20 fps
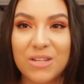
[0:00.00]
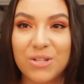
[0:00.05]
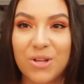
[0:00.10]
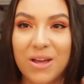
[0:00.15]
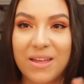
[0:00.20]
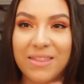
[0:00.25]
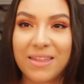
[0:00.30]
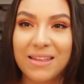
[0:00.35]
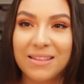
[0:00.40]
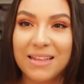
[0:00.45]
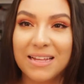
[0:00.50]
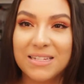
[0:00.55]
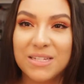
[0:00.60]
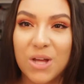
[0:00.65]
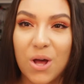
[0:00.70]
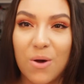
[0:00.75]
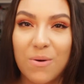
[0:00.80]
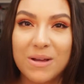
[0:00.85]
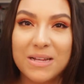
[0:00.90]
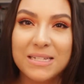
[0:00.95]
so I think that's
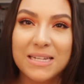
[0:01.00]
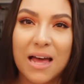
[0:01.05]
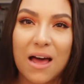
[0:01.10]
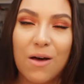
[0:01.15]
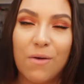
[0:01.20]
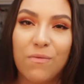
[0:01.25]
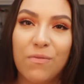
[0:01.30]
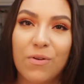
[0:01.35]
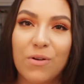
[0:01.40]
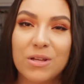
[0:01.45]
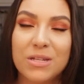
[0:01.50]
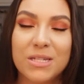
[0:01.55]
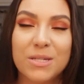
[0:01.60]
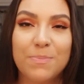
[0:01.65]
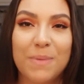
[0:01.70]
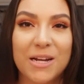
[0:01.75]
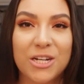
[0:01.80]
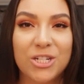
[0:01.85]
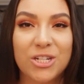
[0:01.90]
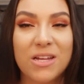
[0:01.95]
always helpful,
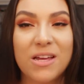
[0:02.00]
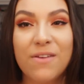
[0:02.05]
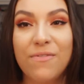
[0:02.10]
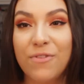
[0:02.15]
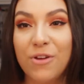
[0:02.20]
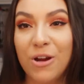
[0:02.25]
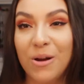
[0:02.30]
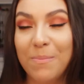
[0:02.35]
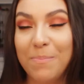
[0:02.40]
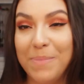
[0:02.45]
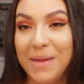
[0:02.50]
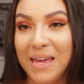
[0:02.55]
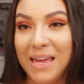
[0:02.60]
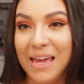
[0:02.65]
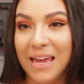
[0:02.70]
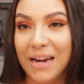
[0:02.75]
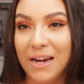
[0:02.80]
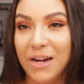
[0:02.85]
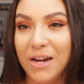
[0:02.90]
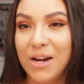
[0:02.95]
especially if you're a
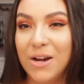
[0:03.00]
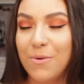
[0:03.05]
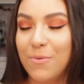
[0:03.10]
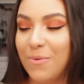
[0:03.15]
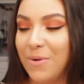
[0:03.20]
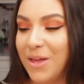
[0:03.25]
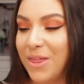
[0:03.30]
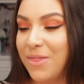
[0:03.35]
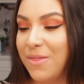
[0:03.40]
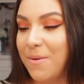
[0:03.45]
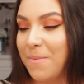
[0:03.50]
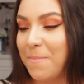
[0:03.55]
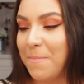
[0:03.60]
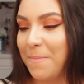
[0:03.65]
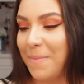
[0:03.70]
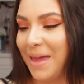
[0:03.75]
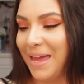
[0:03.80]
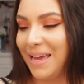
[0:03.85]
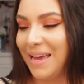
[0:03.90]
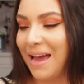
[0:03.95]
beginner with
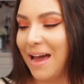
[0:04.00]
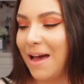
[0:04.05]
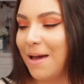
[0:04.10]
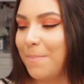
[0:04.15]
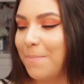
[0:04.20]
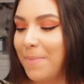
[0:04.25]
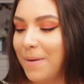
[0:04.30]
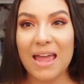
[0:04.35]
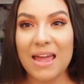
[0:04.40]
makeup.